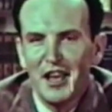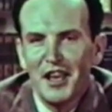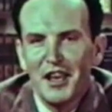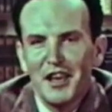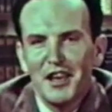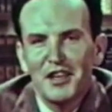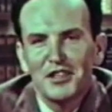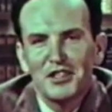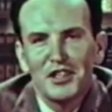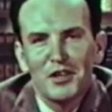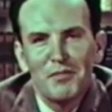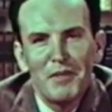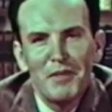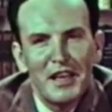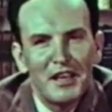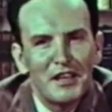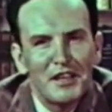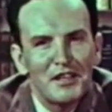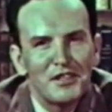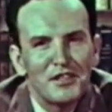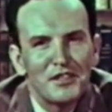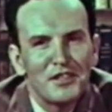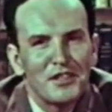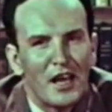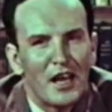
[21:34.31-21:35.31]
is to make a
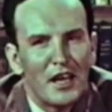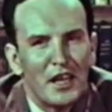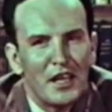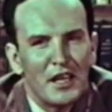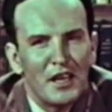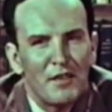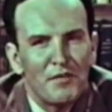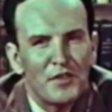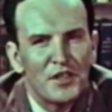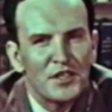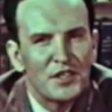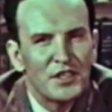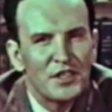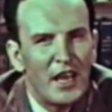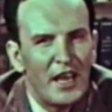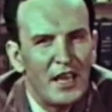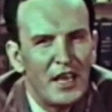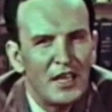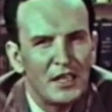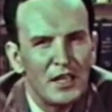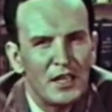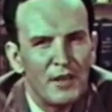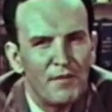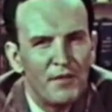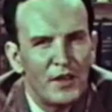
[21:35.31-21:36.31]
study of the
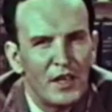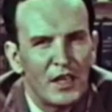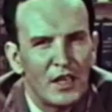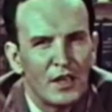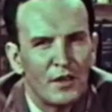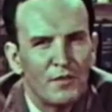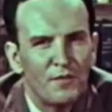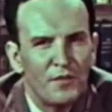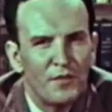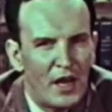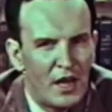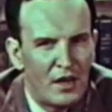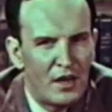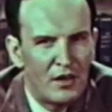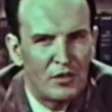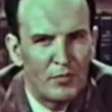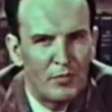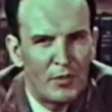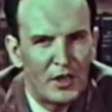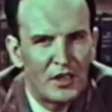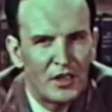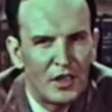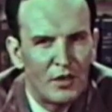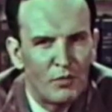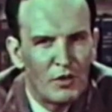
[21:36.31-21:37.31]
scientific
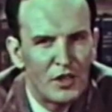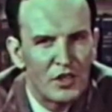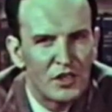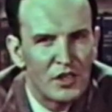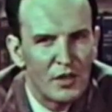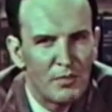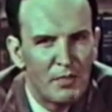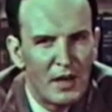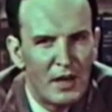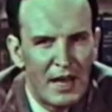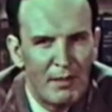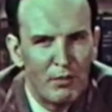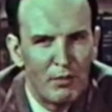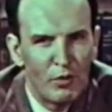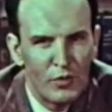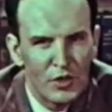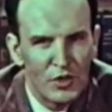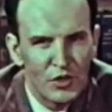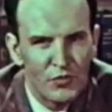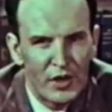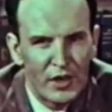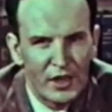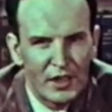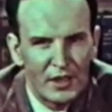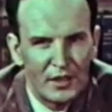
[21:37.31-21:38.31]
environment in which the Bible was
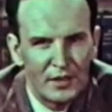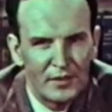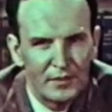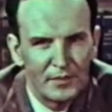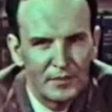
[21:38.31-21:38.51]
written.